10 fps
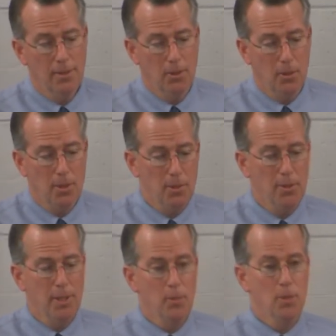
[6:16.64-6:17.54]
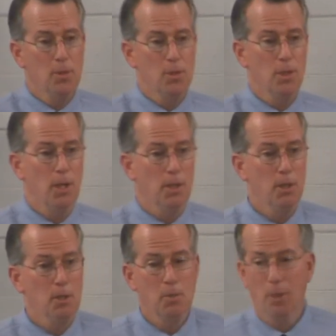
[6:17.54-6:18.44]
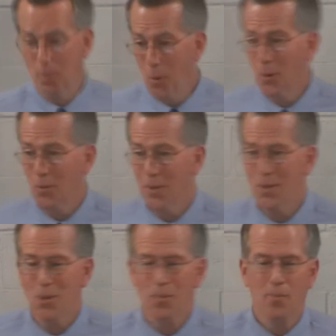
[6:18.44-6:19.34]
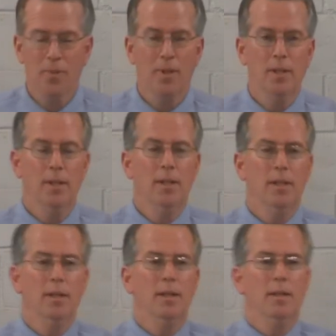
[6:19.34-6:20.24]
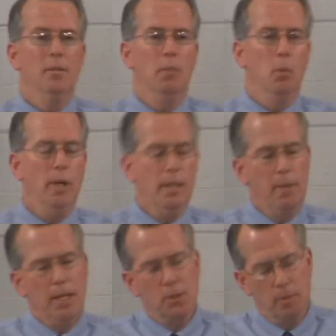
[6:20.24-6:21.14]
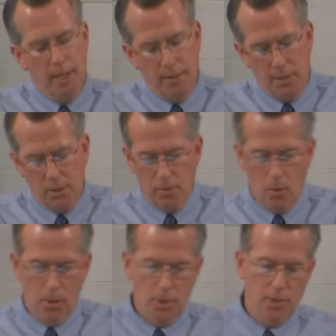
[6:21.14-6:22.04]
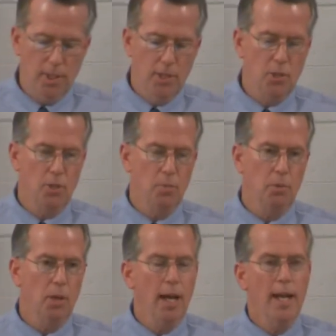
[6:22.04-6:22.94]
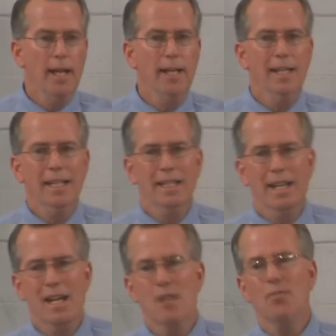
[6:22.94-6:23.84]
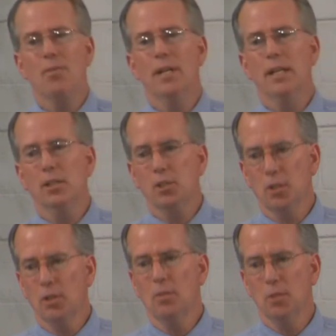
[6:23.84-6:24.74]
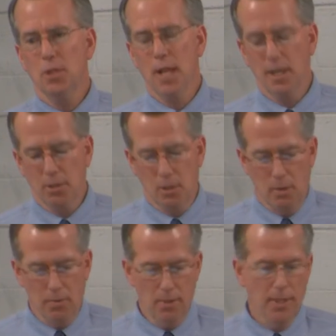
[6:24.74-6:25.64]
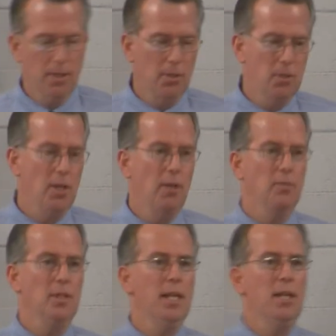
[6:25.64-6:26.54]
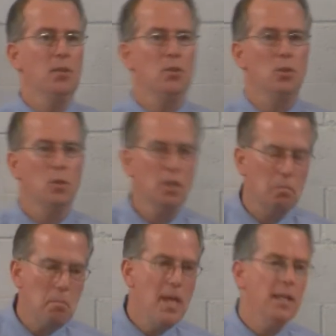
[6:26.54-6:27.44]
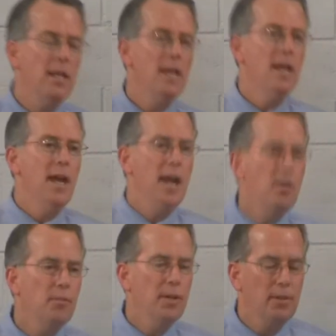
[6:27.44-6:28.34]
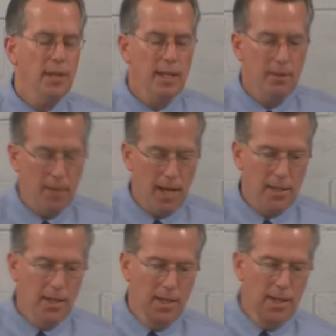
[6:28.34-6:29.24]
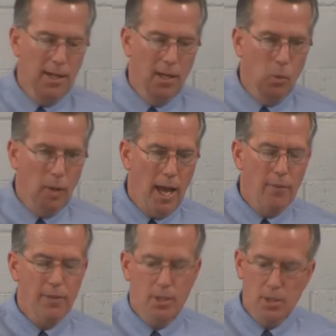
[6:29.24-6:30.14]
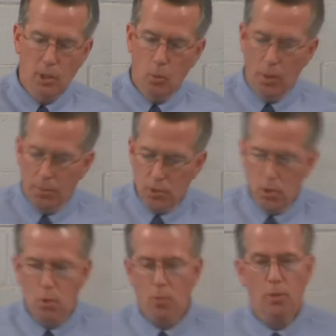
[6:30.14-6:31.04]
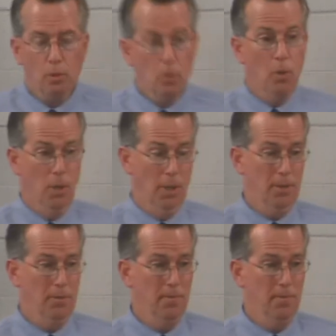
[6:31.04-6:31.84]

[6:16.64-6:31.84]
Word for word: although I do think it would do us a lot of good to pray more than we do. But what he means by this, of course, is to pray in every circumstance that we find ourselves in, to commit everything that uh, we're having to deal with to the Lord.